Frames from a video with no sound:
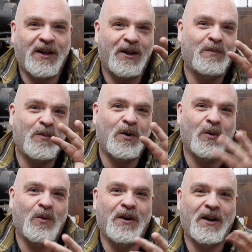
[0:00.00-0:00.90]
I'm
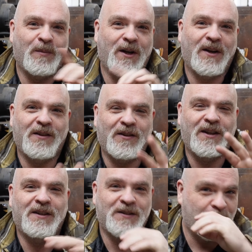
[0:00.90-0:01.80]
more worried about the
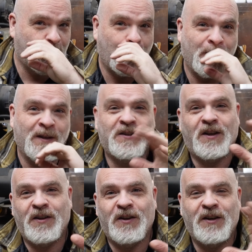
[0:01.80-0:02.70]
lenses on this,
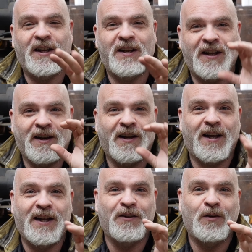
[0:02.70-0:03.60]
although yet again,
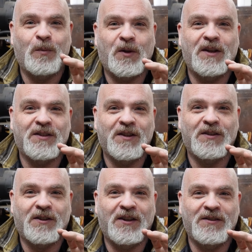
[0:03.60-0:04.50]
I can replace
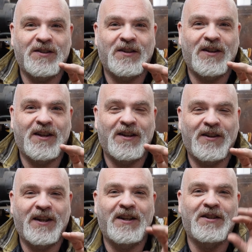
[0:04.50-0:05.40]
this lens at
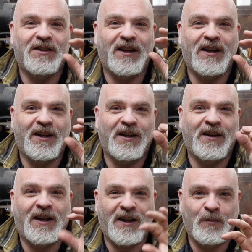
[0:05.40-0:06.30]
least,
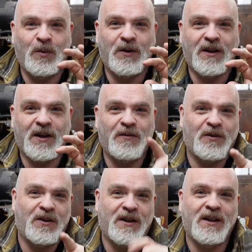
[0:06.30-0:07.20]
and I can put a
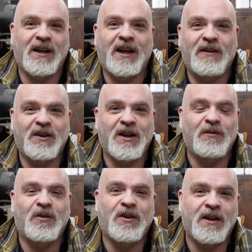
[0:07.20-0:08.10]
cover on it. I have a
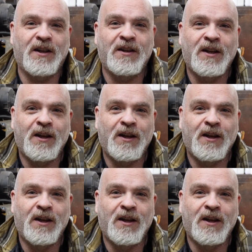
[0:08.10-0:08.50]
cover on it.